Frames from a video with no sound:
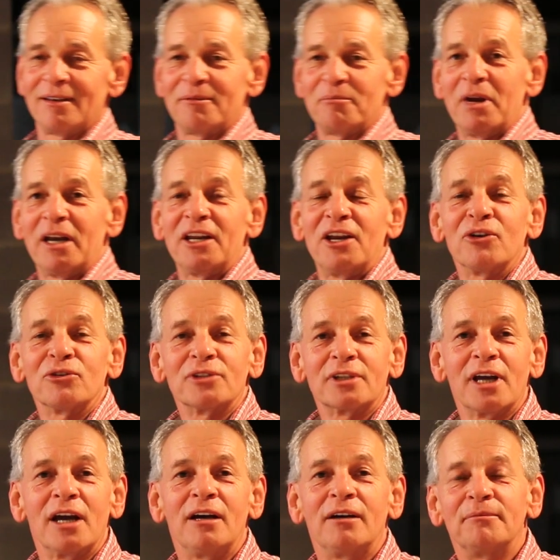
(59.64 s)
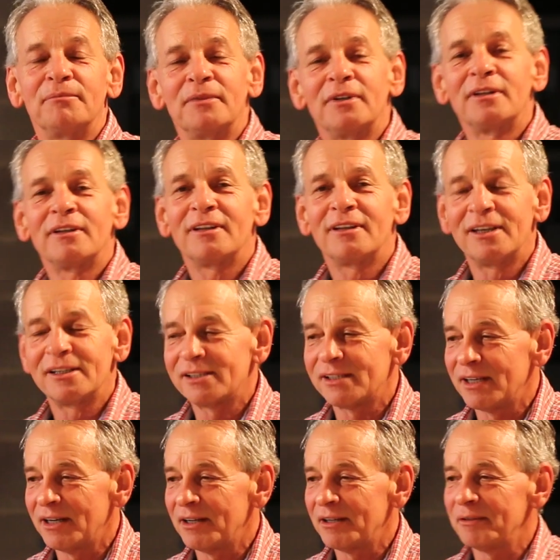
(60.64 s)
many years to come. This
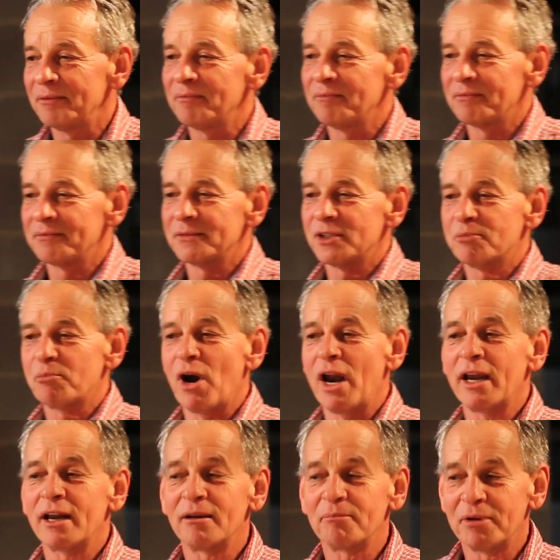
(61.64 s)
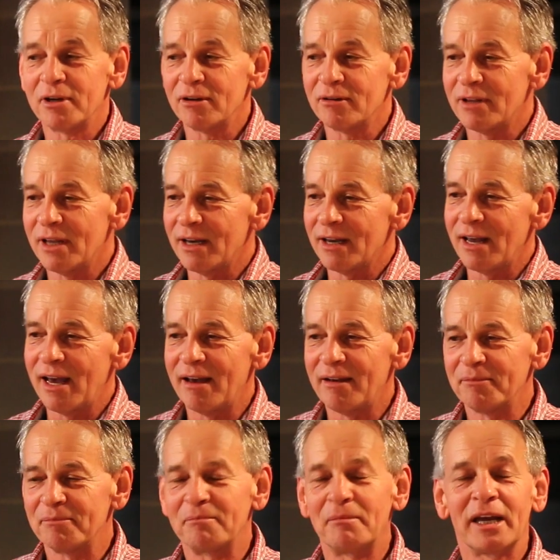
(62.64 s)
spring up here that
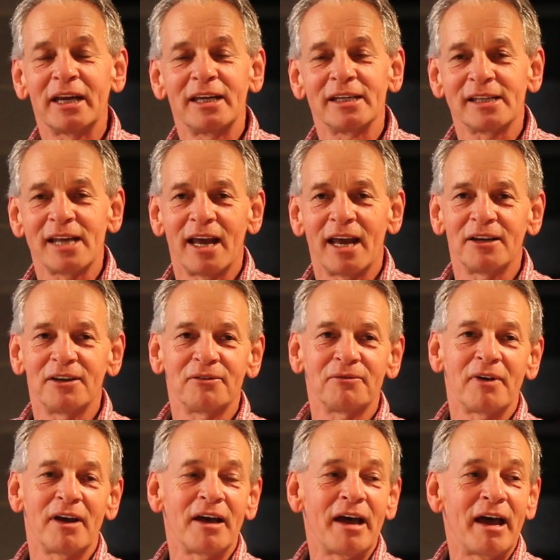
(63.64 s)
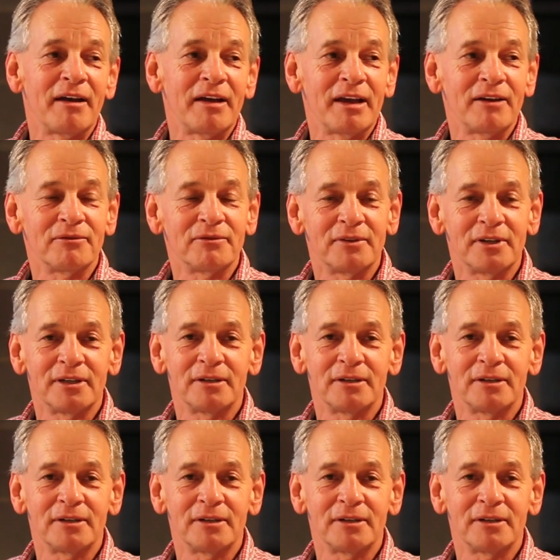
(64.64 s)
I make this of, I have